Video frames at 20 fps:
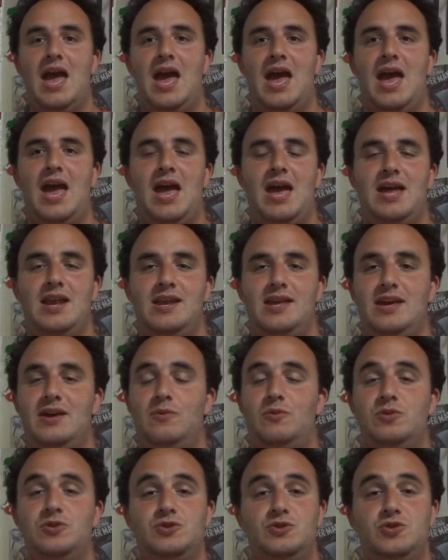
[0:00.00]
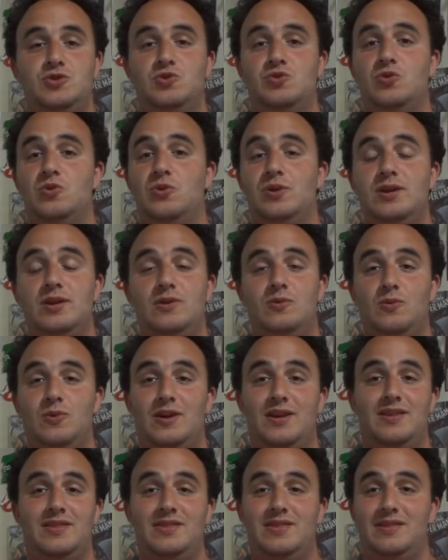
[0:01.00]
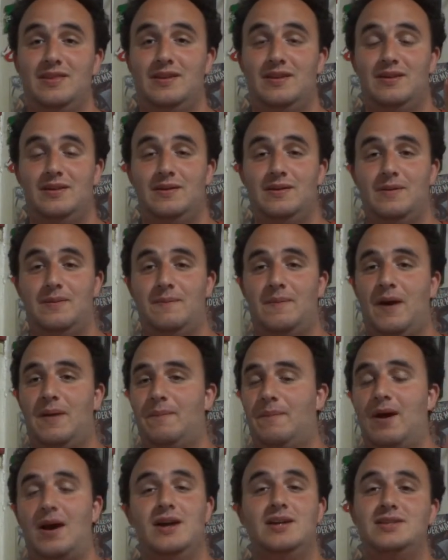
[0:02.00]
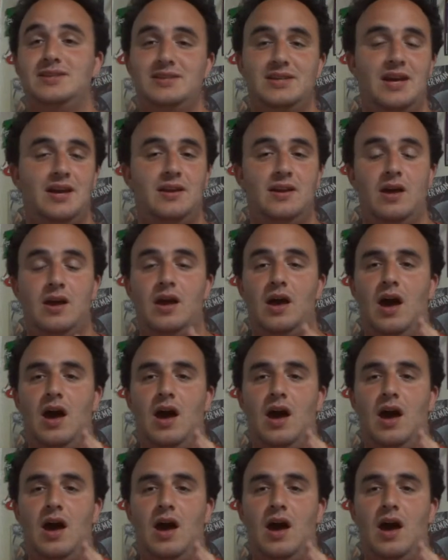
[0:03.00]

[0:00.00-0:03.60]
and it was screwing with my mindset.